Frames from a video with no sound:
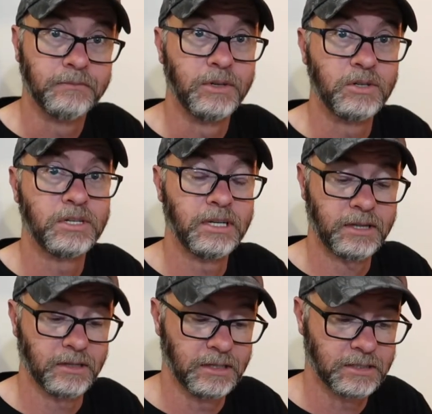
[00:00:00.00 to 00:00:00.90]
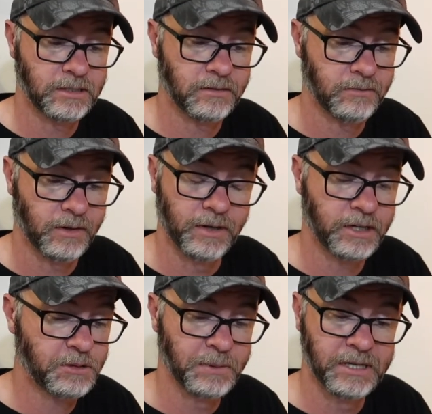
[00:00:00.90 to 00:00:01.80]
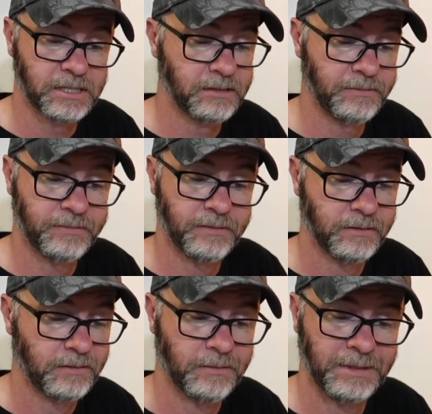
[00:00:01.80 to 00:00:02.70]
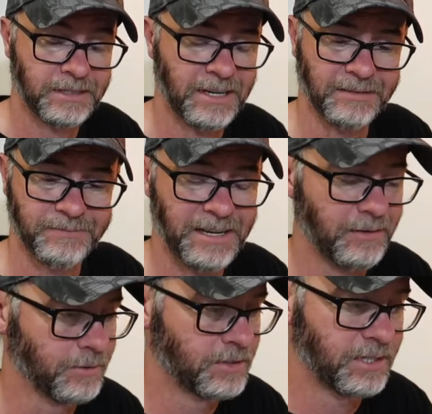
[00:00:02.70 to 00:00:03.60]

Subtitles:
You should get these. They're inexpensive. It's like, I don't know, $6